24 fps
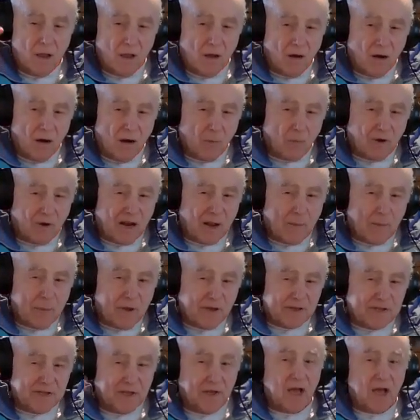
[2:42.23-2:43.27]
All right, what I'm
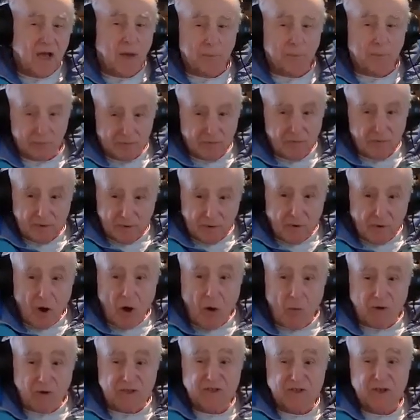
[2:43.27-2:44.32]
picking up
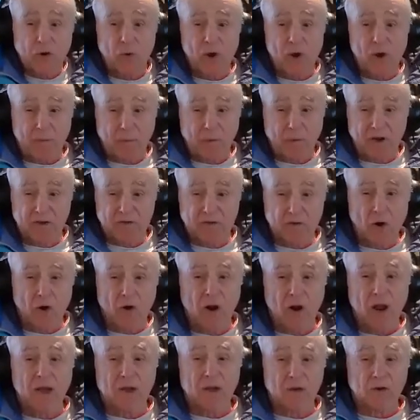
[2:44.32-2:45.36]
always correct me because
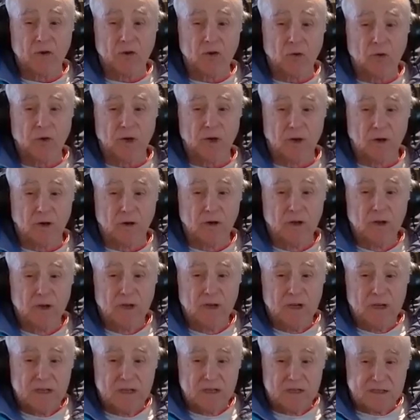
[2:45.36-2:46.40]
all I can do here,
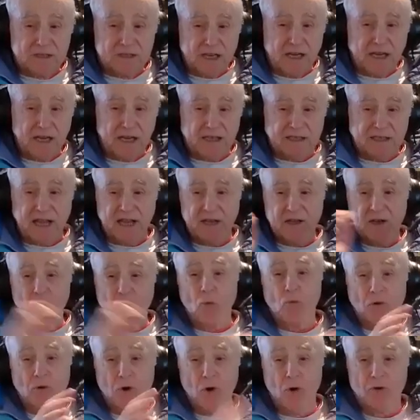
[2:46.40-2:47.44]
Sadie, because I
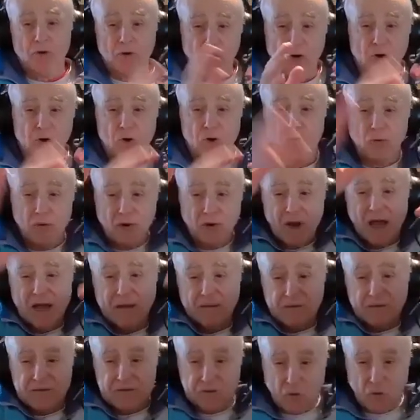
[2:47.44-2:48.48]
don't know your whole
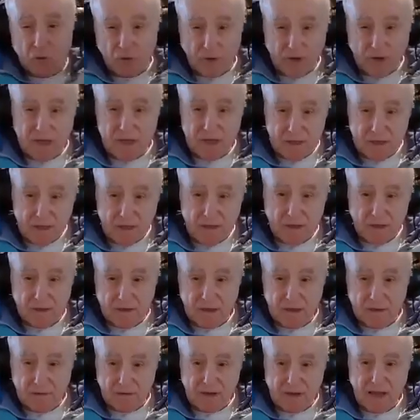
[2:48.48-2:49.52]
life story,
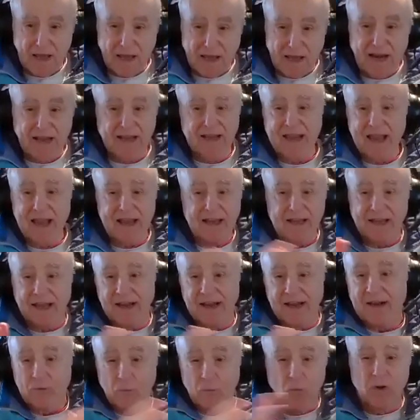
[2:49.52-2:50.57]
right, right, And I can't
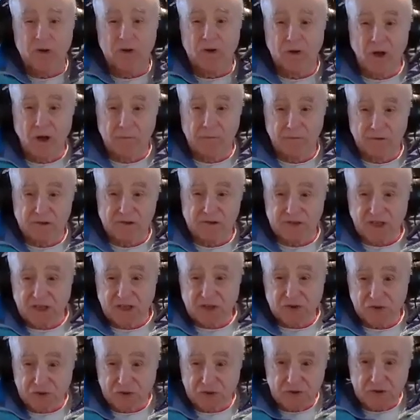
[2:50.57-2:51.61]
get it in one
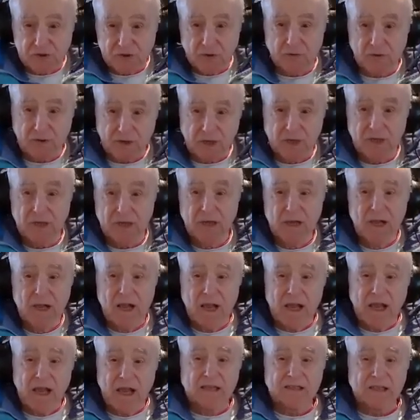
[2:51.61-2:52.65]
conversation. Okay,
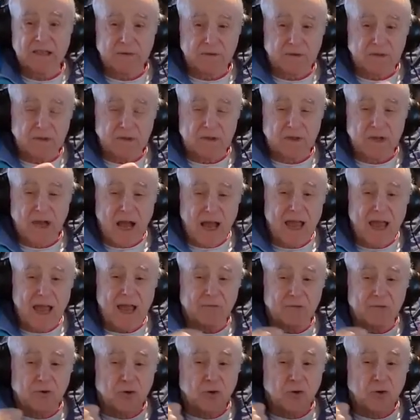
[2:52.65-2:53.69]
is I
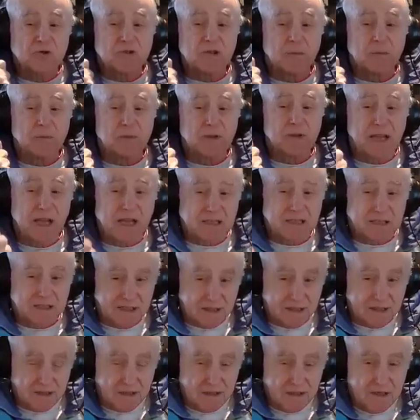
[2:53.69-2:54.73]
have to do some
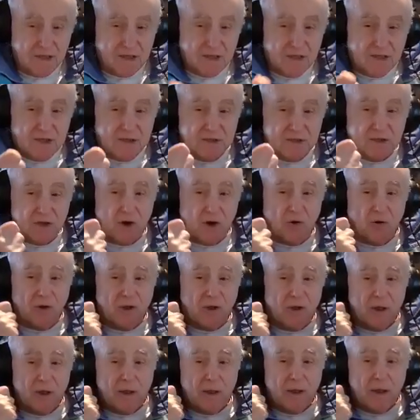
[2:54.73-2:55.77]
guessing. So
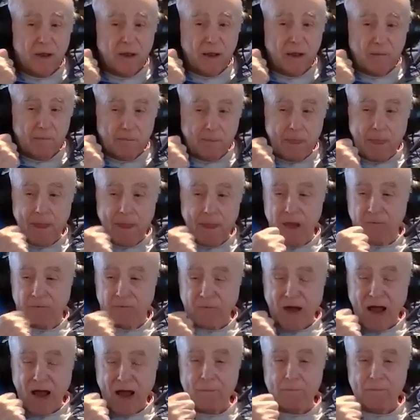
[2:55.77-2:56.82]
mm-hmm. if
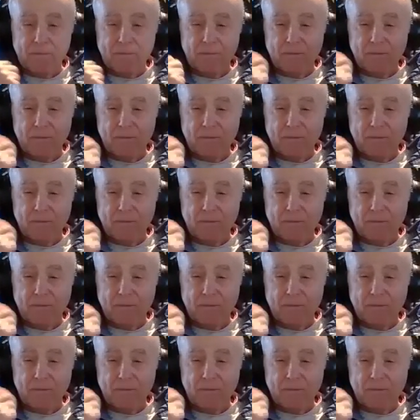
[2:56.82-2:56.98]
I